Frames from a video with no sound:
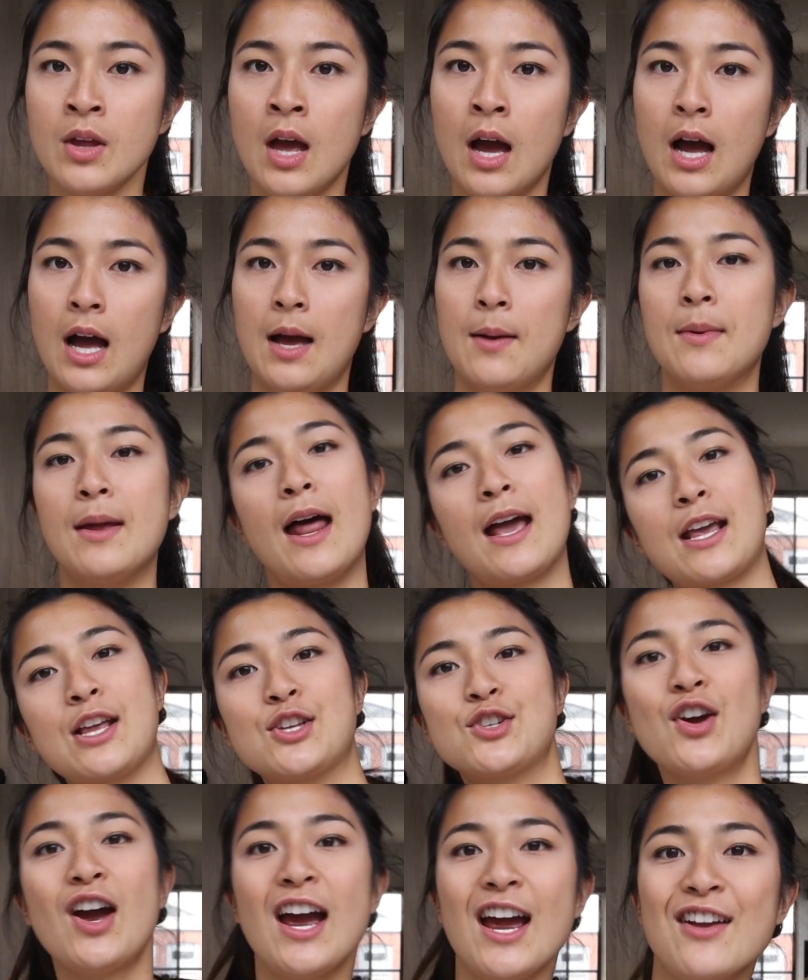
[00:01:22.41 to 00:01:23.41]
And I can
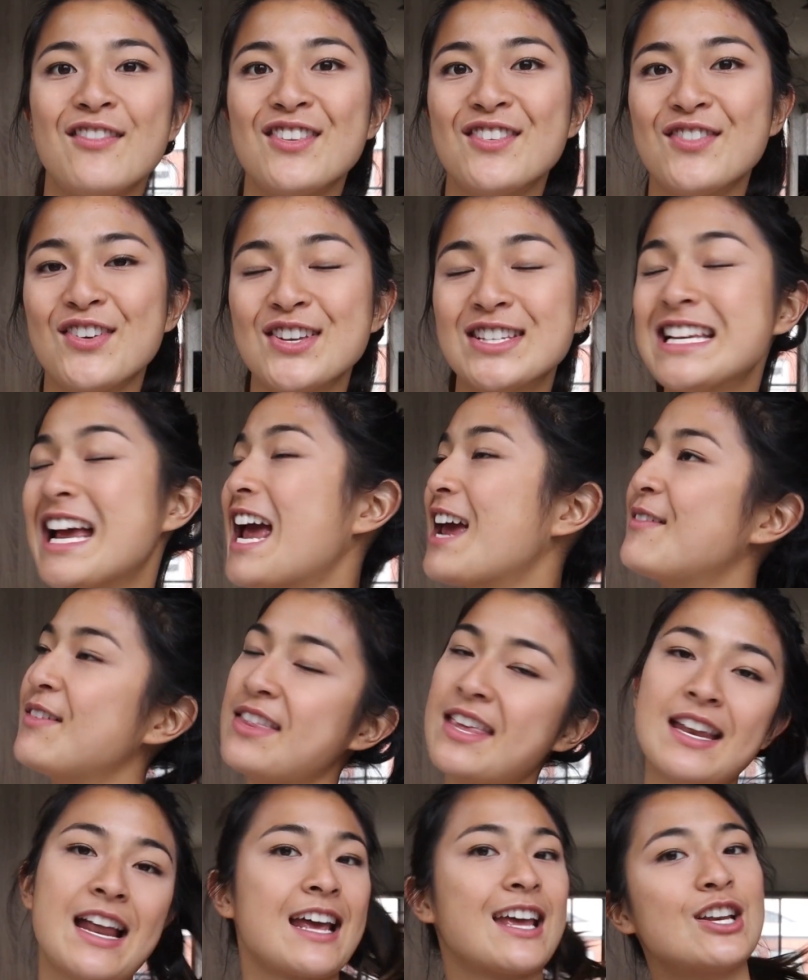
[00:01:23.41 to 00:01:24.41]
try it for the first time and
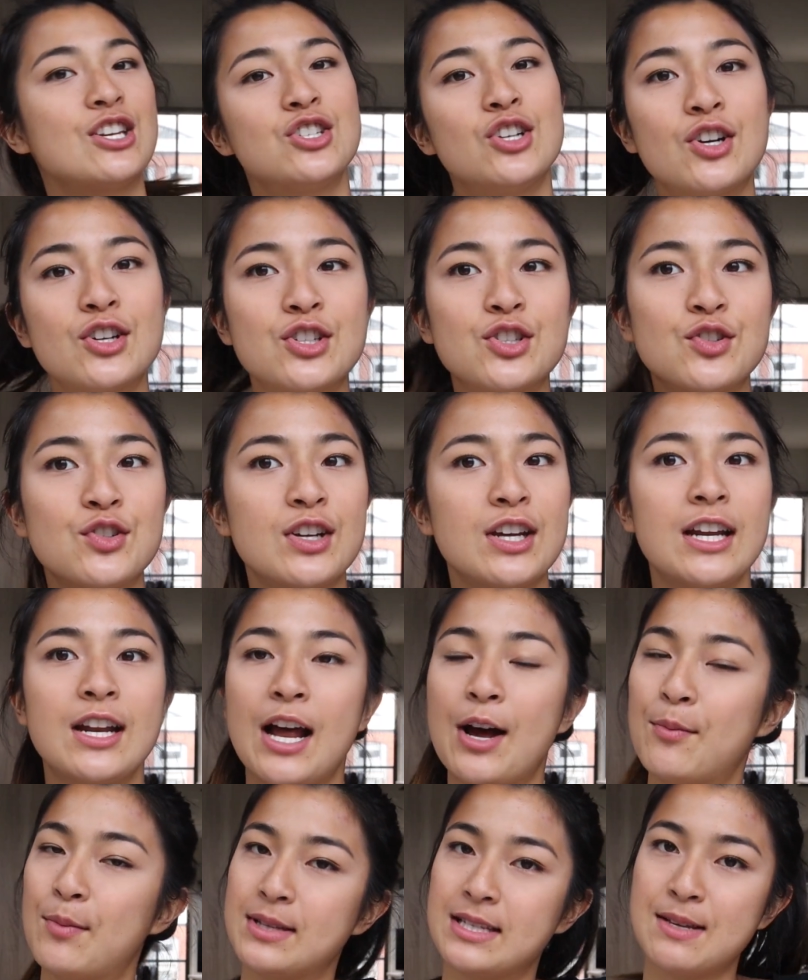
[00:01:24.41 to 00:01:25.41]
then I can doctor it
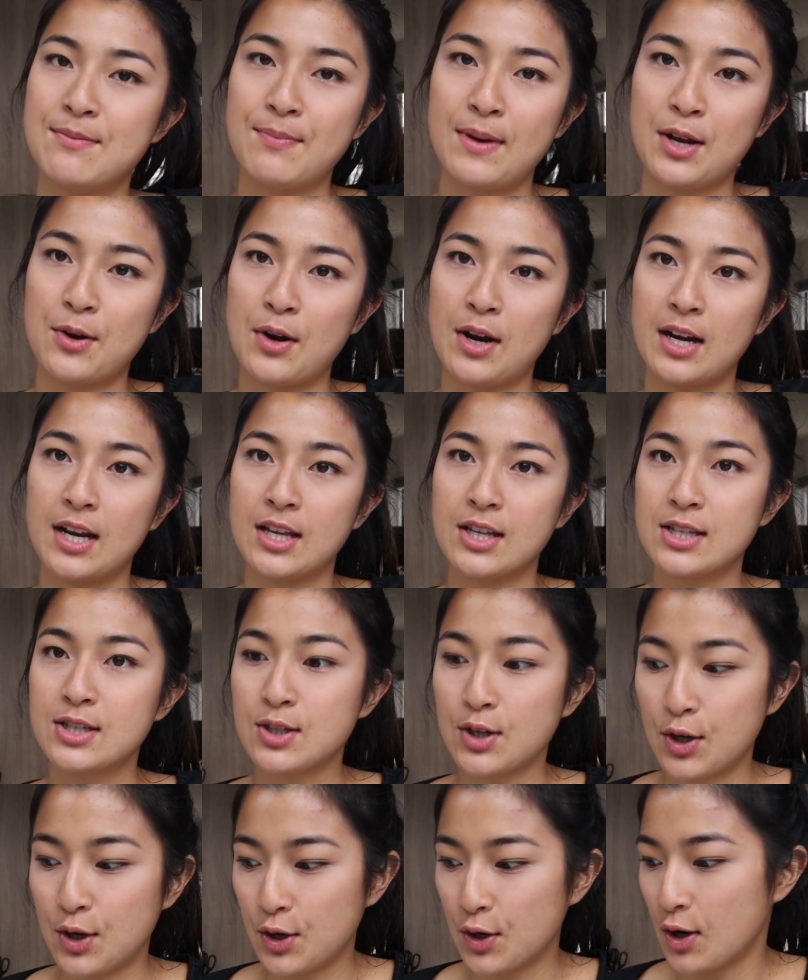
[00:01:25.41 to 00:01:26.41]
once I'm better at it.
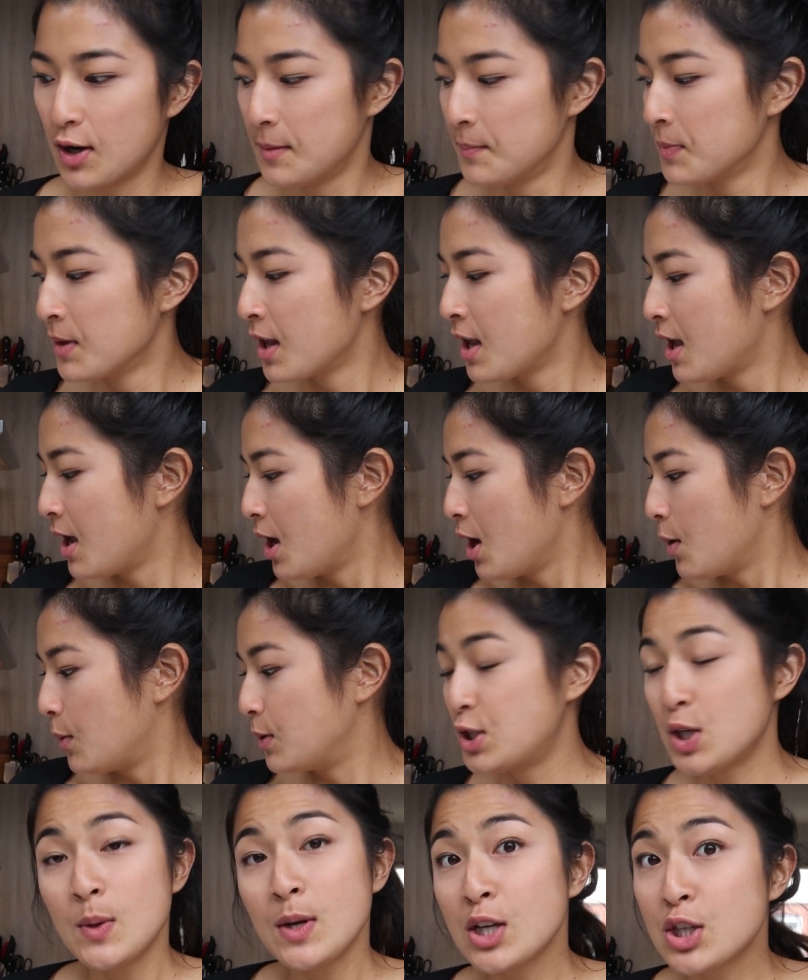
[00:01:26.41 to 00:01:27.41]
So
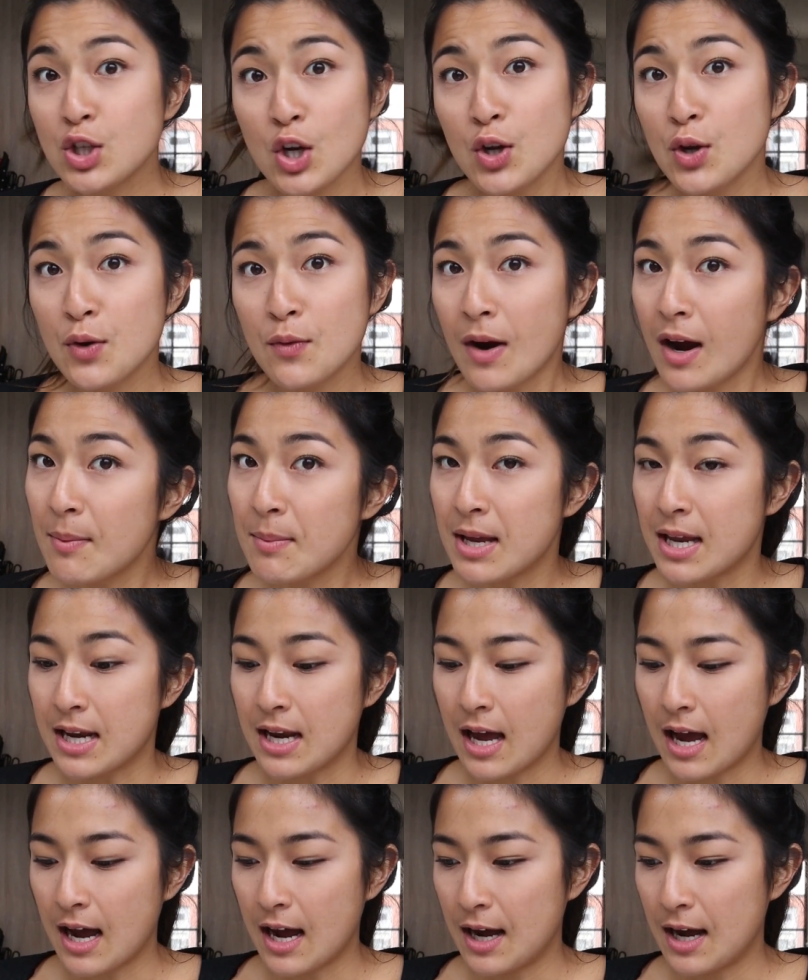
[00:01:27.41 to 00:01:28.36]
we're doing shoyu ramen.